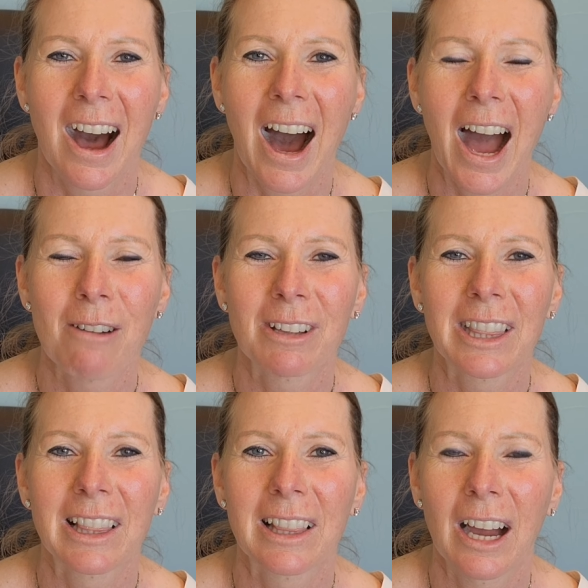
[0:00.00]
I would
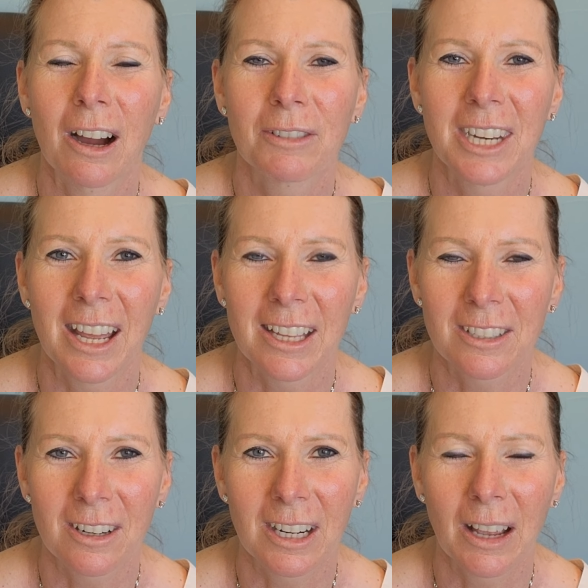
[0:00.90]
love to
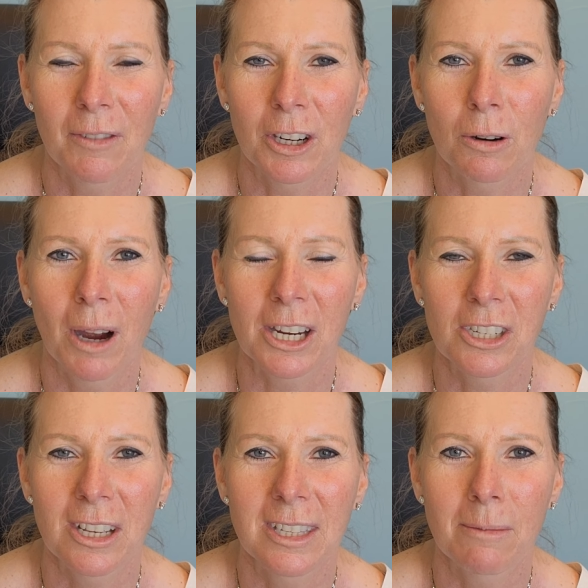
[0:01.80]
answer any of your
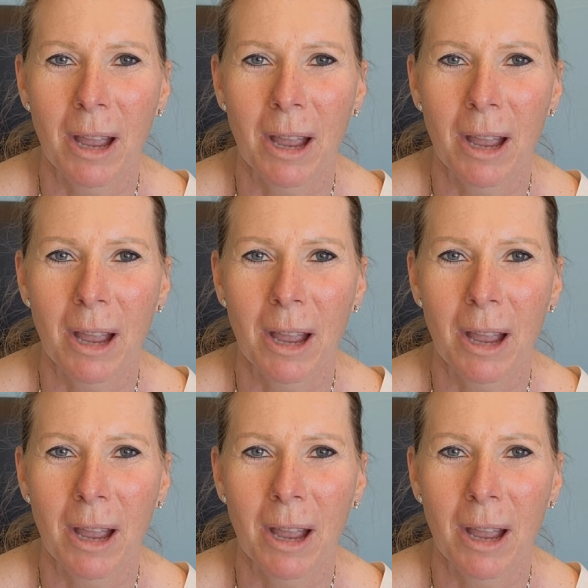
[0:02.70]
questions,